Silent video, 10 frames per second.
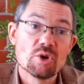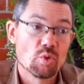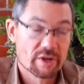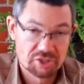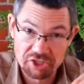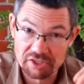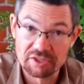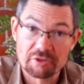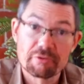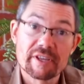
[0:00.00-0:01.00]
where it's
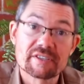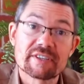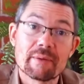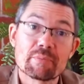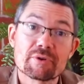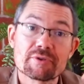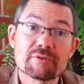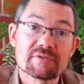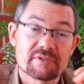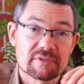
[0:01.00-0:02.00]
just a green stem
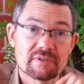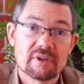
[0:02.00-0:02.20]
produced